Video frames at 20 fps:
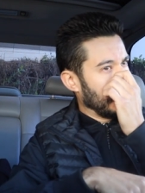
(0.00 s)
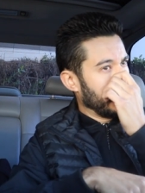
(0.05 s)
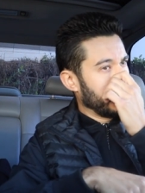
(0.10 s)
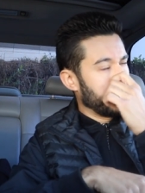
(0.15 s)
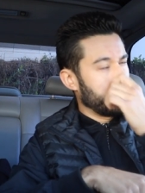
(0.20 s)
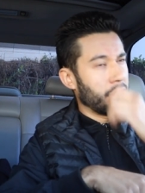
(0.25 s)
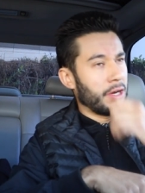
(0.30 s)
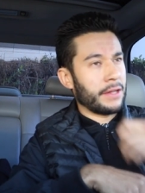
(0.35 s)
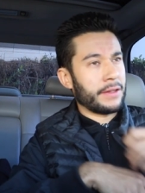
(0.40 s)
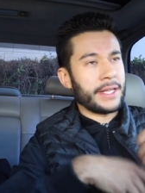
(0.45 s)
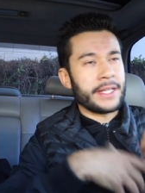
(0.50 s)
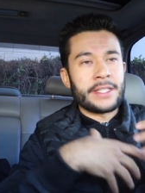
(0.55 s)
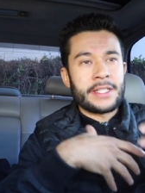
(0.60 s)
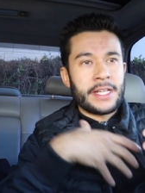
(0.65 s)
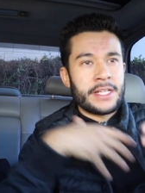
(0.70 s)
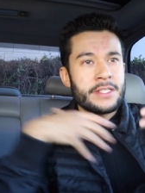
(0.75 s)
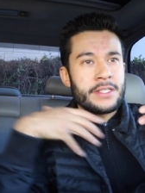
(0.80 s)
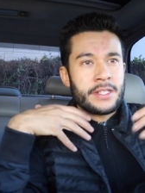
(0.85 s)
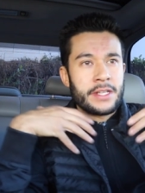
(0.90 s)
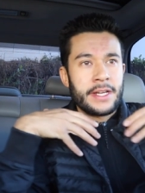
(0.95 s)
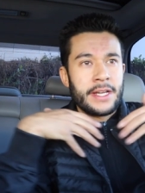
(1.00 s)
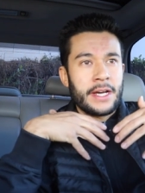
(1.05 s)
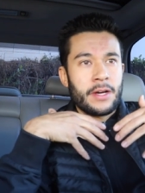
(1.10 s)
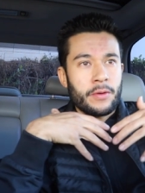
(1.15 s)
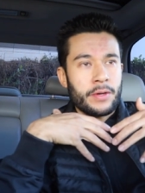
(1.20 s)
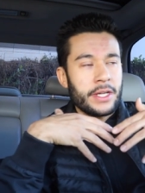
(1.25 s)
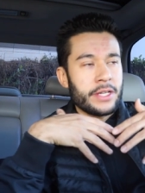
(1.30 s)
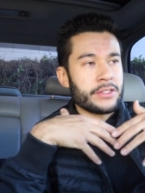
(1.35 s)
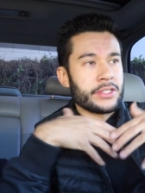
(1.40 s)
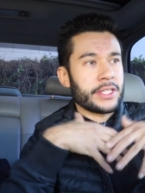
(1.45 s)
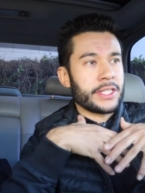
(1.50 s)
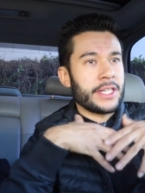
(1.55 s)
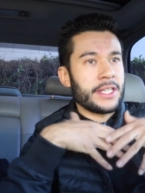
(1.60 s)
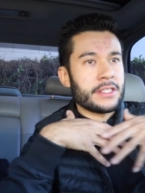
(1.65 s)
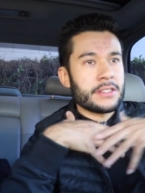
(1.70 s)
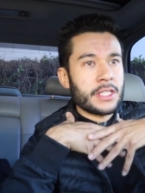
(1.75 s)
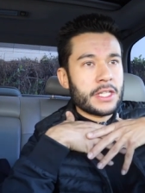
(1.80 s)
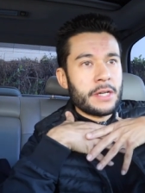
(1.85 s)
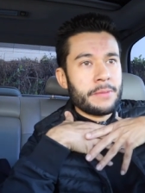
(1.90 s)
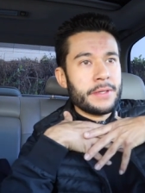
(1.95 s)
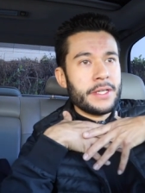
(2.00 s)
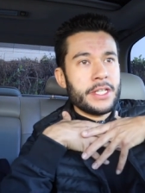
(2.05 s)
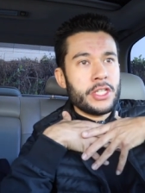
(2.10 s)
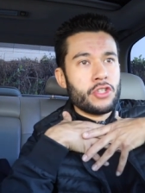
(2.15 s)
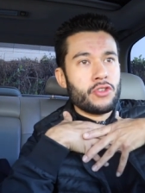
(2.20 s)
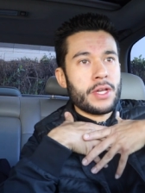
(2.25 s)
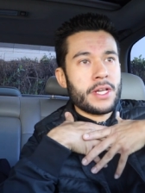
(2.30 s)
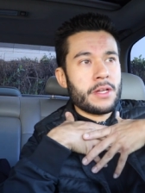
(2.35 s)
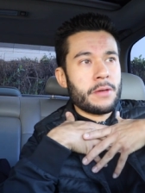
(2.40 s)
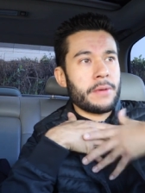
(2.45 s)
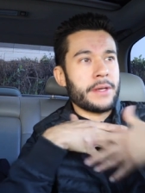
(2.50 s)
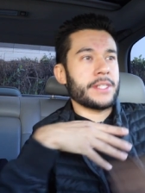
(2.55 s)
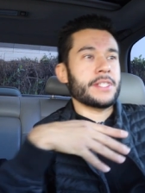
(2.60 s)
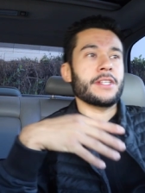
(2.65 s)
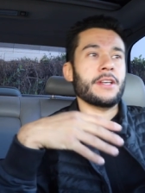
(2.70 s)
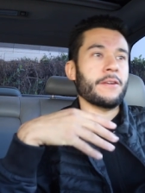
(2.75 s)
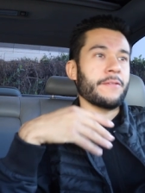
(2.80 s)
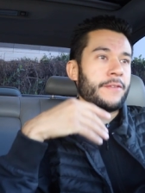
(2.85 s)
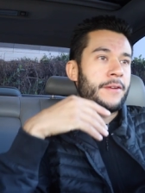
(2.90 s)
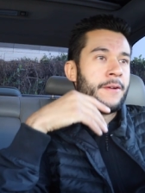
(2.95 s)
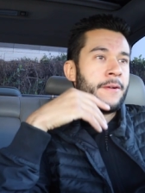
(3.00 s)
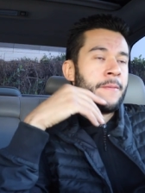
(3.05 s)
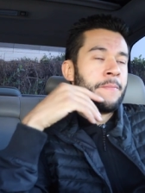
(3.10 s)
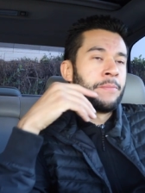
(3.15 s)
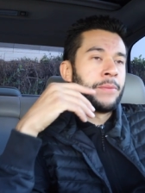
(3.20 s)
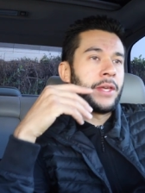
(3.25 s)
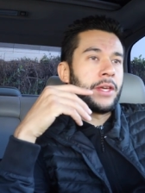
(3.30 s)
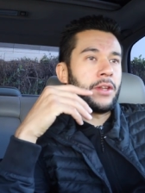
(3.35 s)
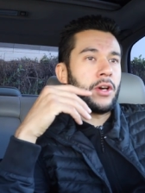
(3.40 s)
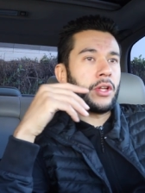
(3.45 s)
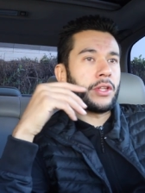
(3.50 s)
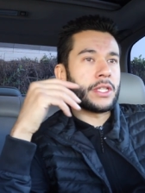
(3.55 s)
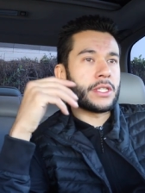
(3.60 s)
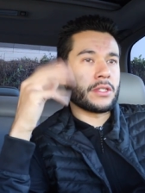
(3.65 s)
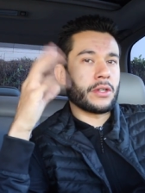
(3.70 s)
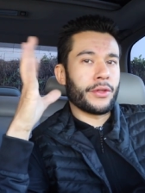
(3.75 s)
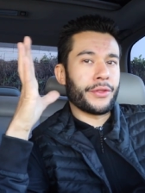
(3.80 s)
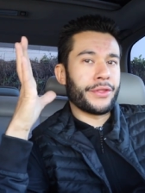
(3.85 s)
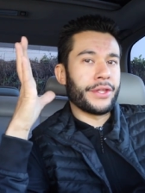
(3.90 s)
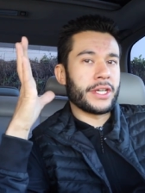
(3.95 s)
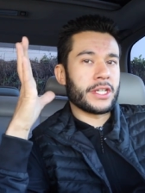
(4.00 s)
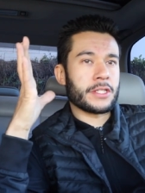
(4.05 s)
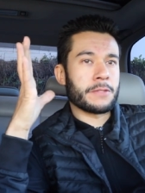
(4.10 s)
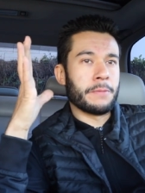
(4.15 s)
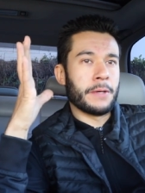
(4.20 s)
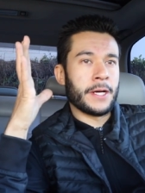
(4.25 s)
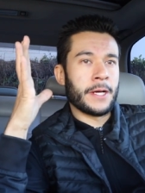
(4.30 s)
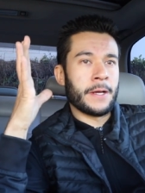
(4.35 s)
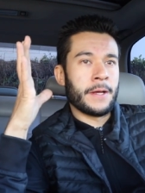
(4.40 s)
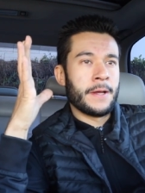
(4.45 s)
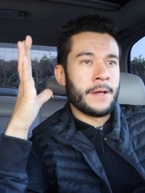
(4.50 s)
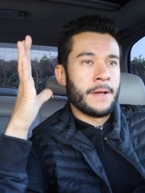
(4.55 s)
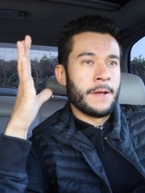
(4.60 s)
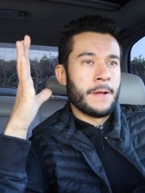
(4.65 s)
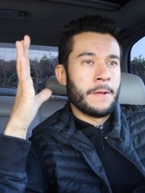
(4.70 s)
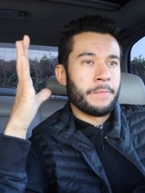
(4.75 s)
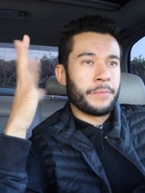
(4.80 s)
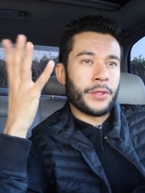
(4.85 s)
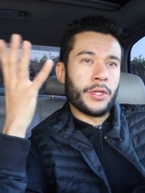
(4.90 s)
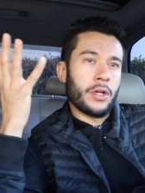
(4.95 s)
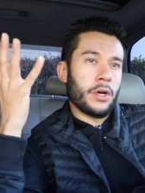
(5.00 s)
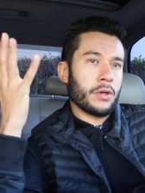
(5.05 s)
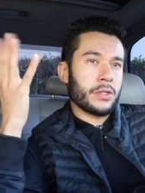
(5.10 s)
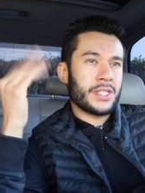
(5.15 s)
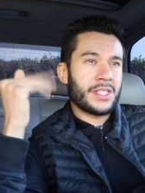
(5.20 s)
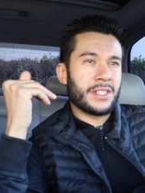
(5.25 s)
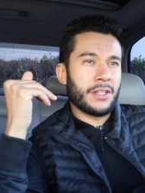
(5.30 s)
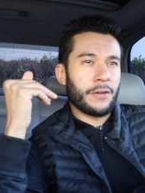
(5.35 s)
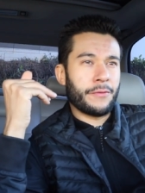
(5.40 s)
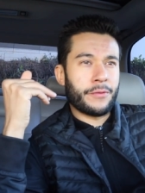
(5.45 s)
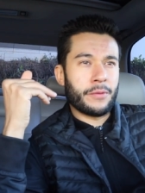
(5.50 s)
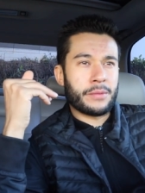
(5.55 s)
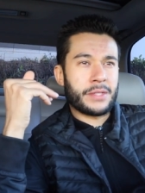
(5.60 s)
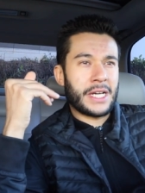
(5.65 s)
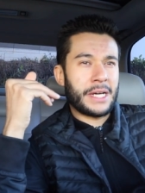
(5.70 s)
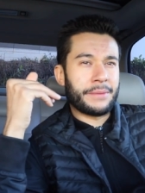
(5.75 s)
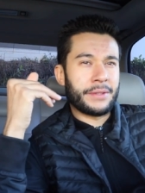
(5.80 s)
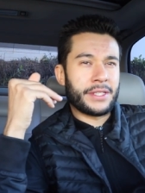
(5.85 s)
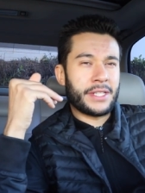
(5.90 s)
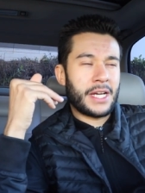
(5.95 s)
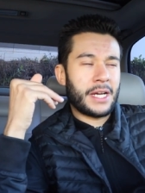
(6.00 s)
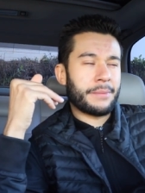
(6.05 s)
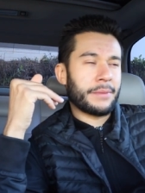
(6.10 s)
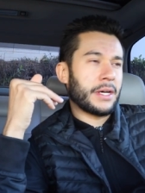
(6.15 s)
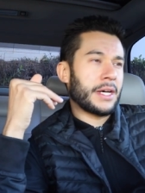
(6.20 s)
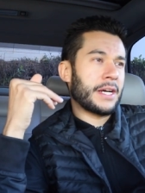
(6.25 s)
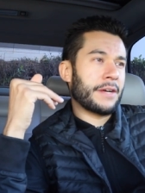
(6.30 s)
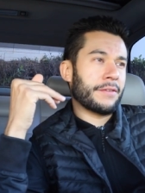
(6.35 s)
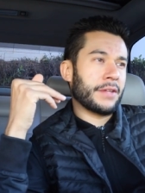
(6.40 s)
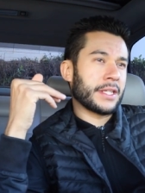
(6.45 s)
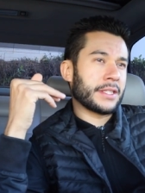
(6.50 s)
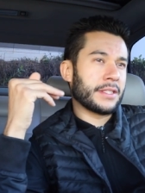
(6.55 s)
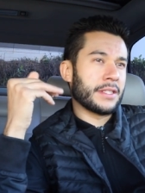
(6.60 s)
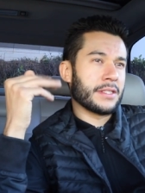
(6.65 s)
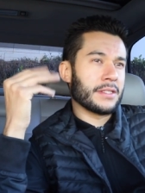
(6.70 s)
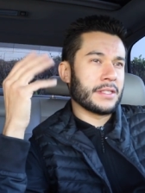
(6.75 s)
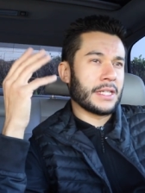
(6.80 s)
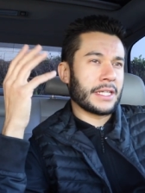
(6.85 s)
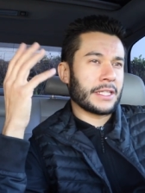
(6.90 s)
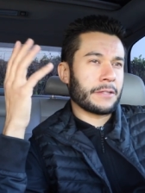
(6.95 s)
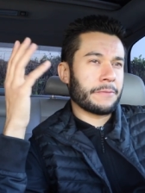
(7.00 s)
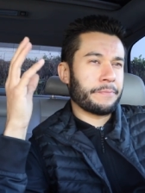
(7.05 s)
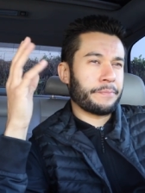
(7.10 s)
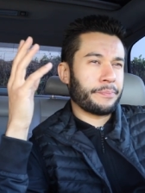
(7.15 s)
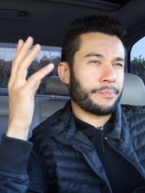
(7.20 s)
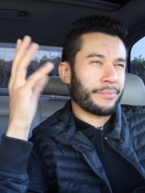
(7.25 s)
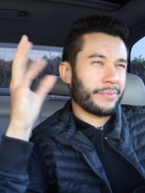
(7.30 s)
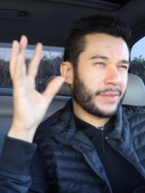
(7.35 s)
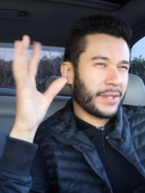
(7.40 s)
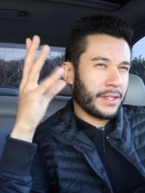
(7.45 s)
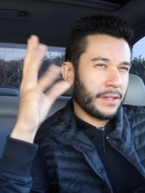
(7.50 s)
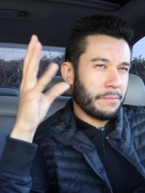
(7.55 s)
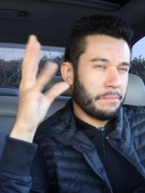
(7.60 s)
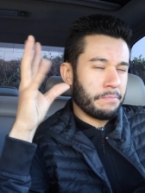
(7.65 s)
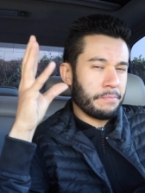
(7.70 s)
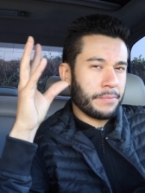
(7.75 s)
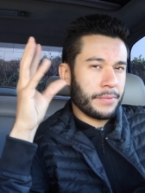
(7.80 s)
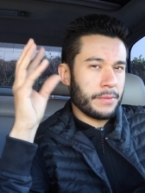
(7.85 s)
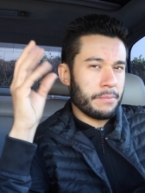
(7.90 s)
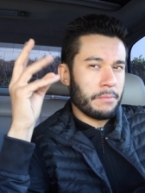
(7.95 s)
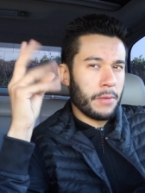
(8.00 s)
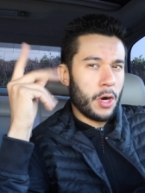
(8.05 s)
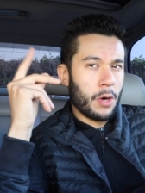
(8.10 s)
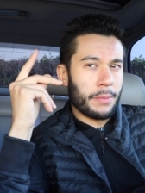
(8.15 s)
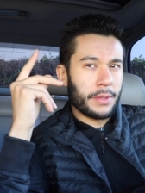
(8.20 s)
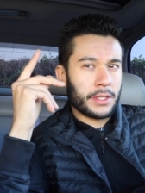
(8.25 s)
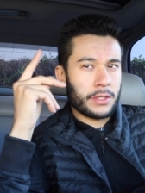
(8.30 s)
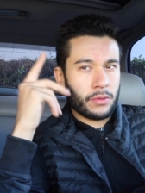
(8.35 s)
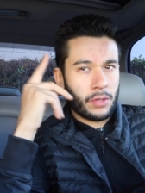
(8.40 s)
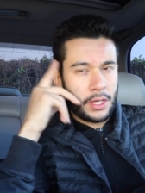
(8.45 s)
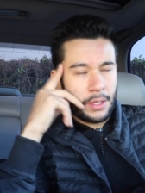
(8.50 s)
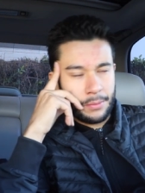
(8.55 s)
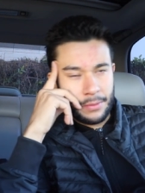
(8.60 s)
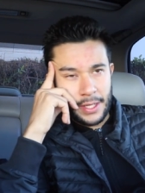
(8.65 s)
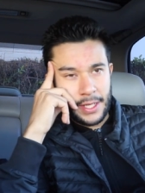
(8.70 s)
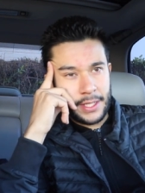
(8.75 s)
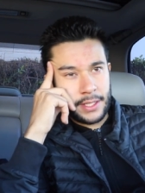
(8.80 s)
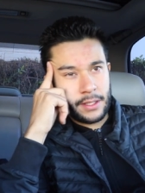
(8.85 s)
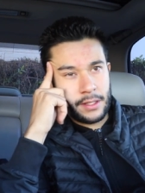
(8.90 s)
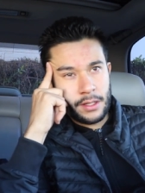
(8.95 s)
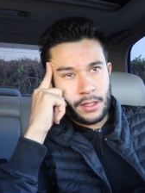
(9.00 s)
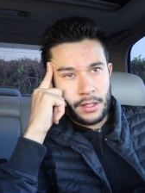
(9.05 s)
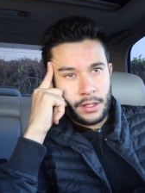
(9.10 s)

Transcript: You know, I like tested it out when I was a kid. It's like I'm gonna strangle myself, and all these little things. But you know, still from time to time, I'll have like these like moments where I'm like,